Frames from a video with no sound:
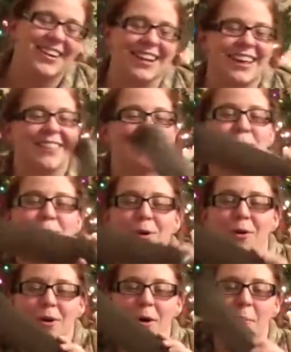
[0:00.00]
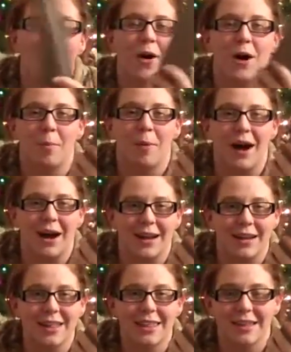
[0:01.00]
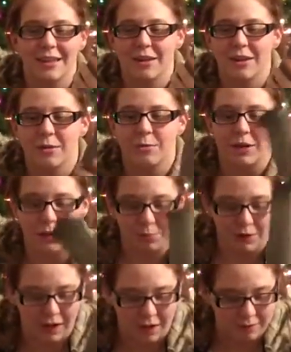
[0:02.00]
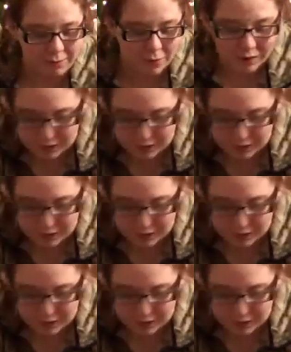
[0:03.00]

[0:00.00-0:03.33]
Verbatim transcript: Okay, the Proto ball pods, which we got 4